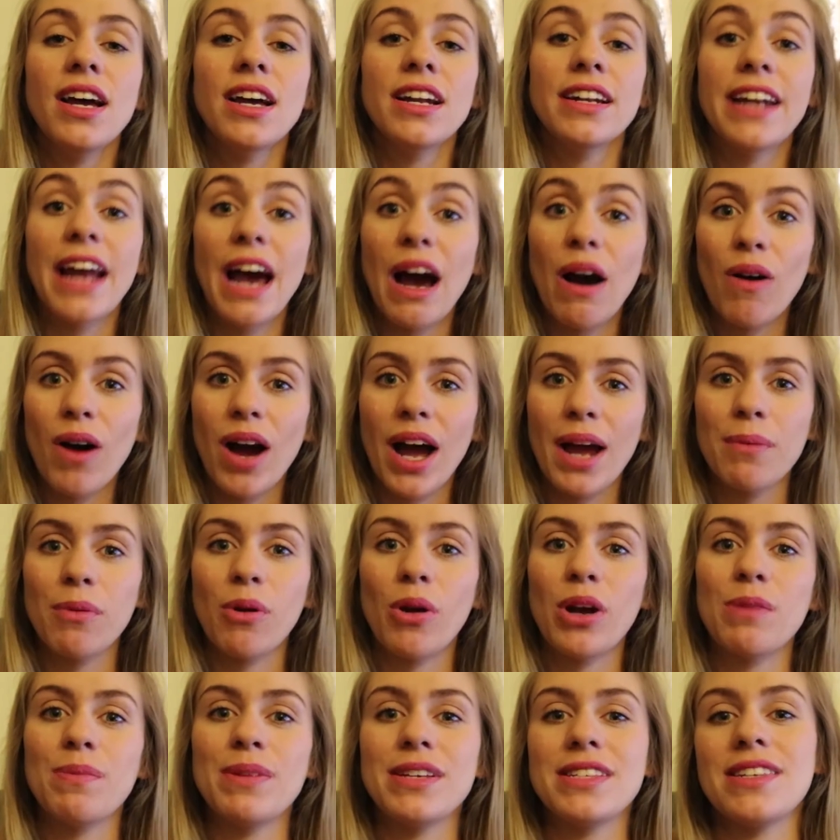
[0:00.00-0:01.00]
Now I'm
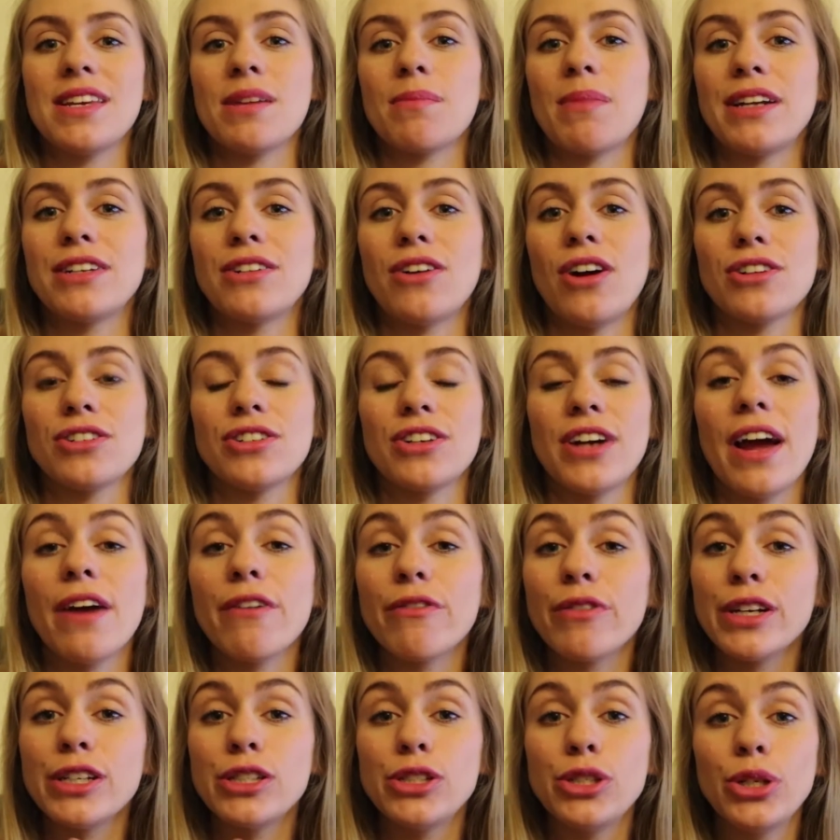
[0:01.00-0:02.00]
going to be seeing my doctor
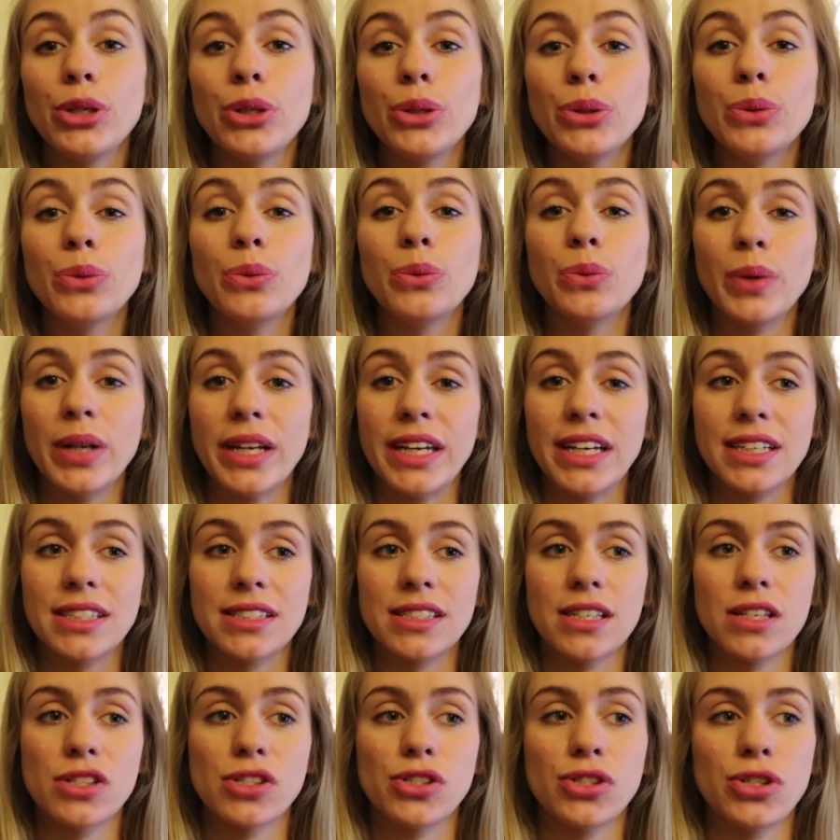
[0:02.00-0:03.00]
every 2
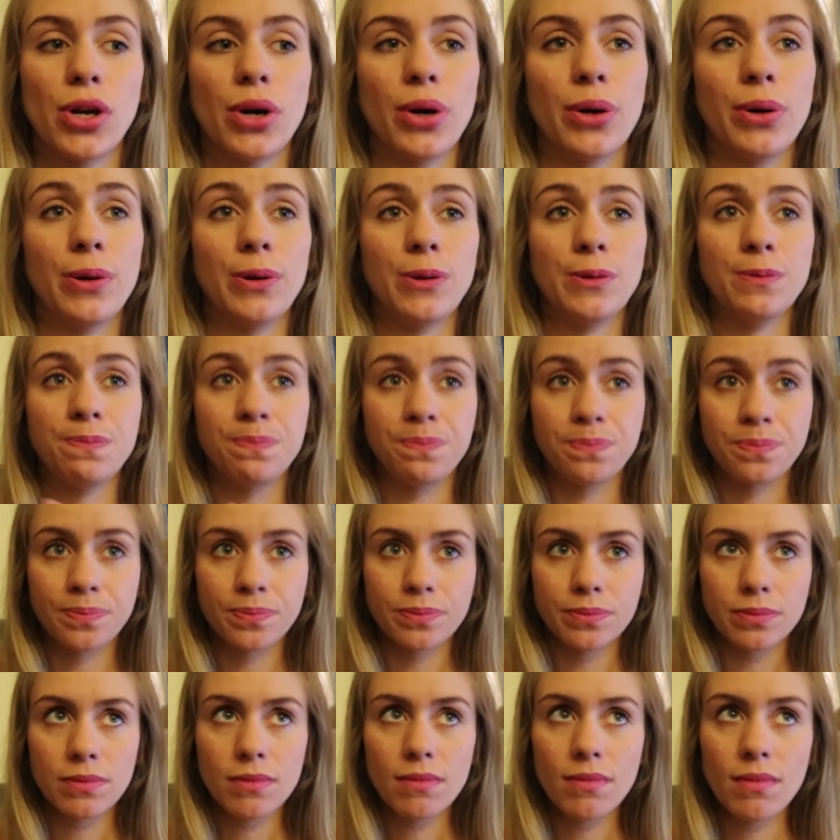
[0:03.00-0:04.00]
weeks. So
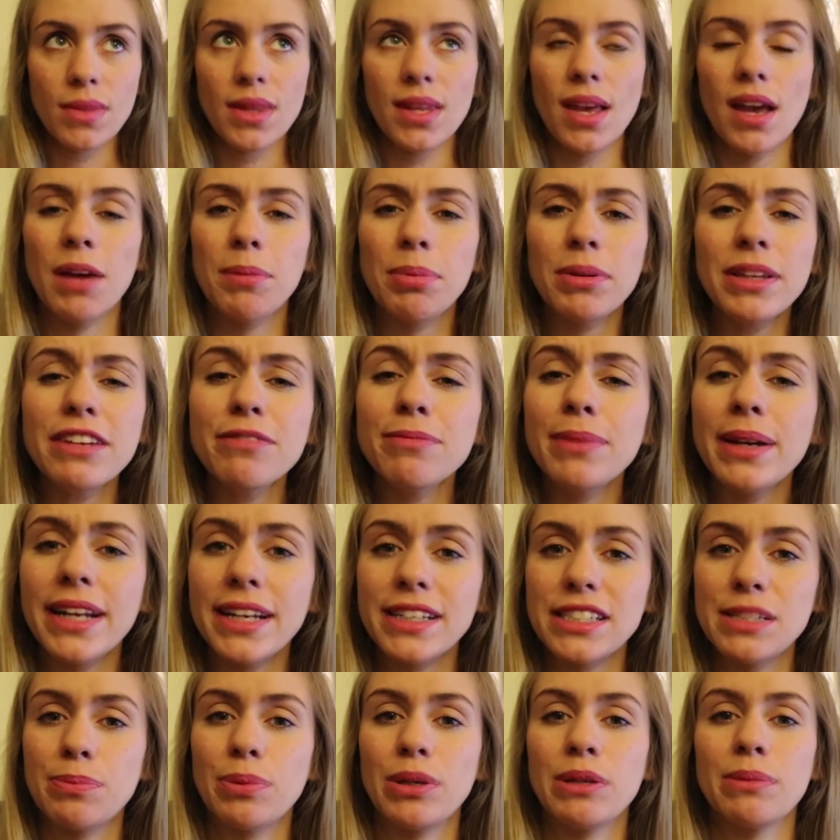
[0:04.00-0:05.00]
I believe my
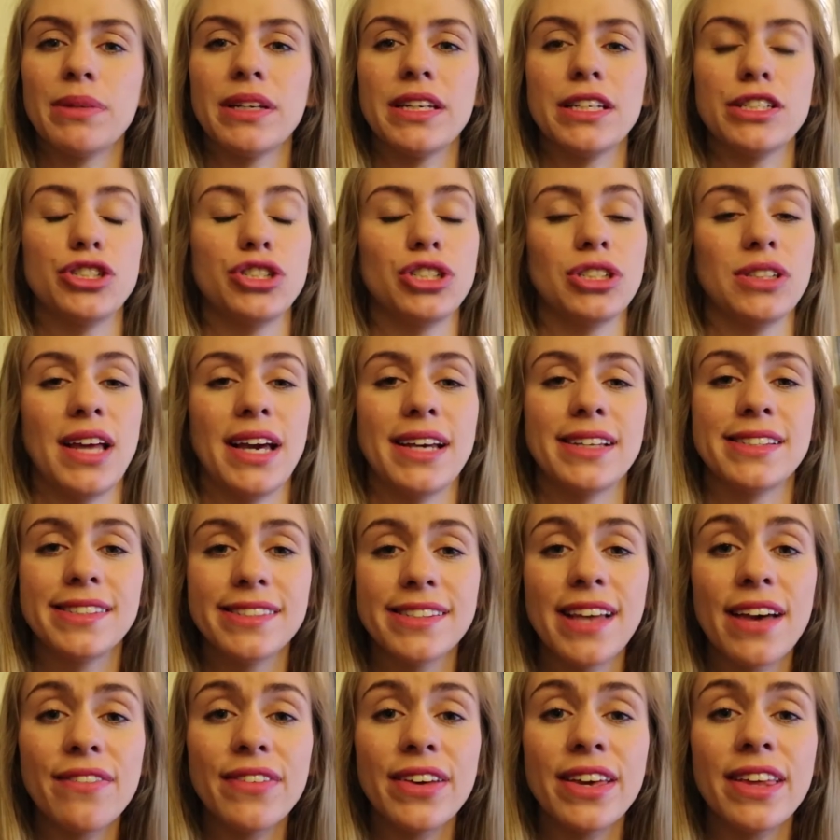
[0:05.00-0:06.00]
next appointment is July
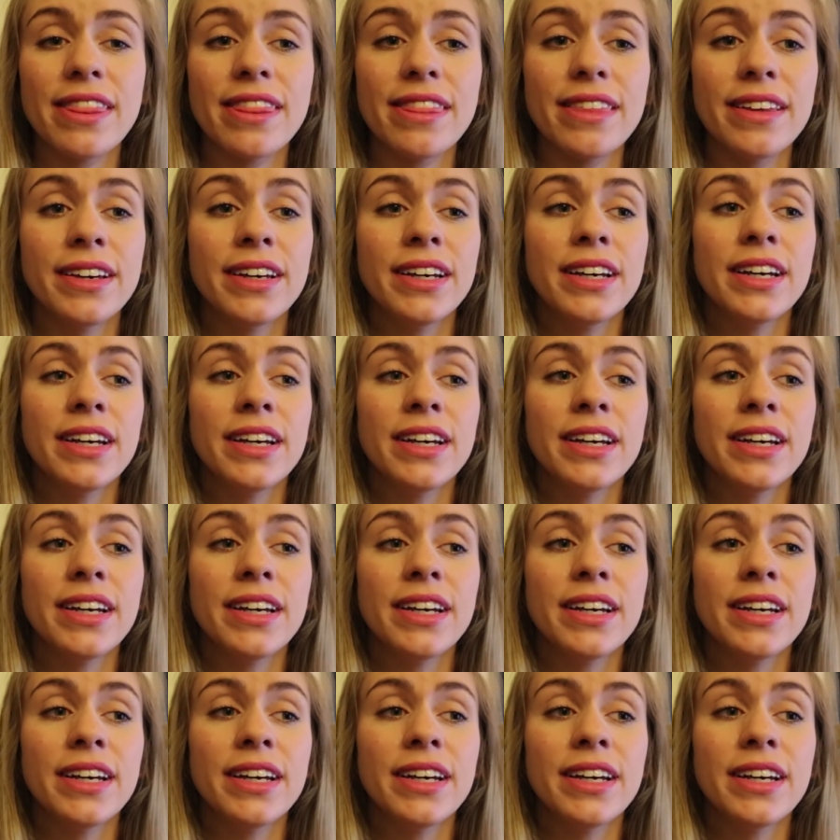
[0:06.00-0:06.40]
7th.